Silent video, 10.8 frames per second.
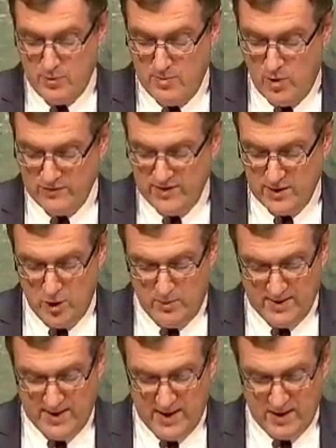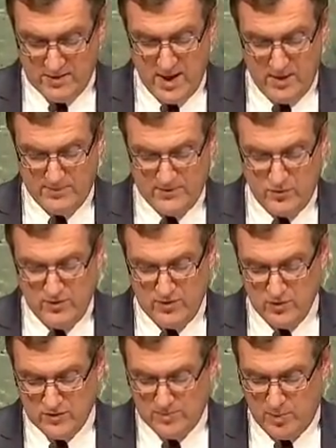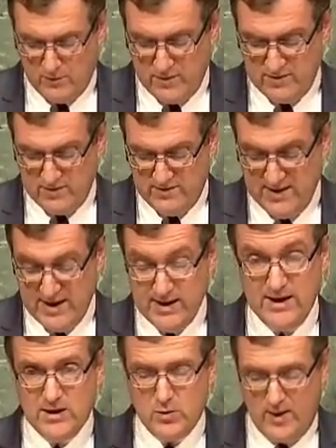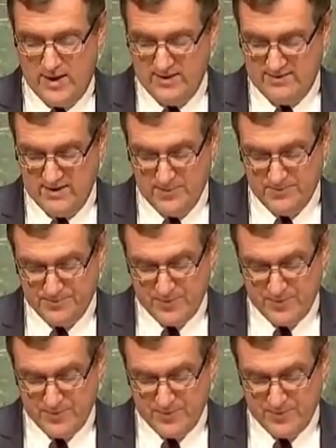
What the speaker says: Promoting global health helps to reduce poverty and inequality.